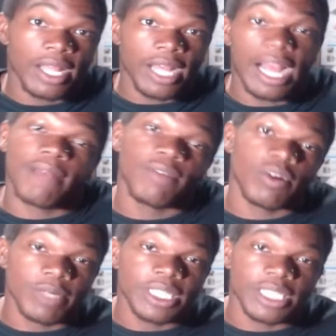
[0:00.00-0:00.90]
I have no
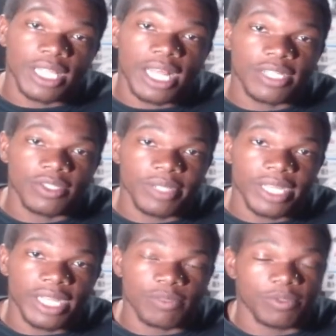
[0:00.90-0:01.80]
reason to lie to you
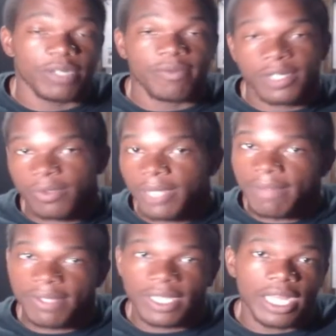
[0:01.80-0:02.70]
guys. What the fuck do I
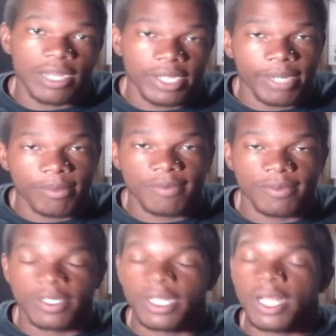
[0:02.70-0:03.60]
have to lie on camera
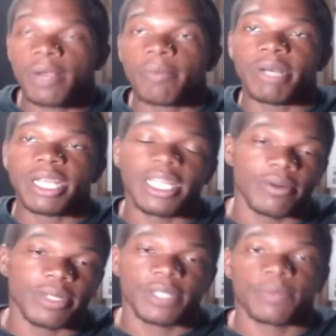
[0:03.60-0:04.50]
for? But anyway,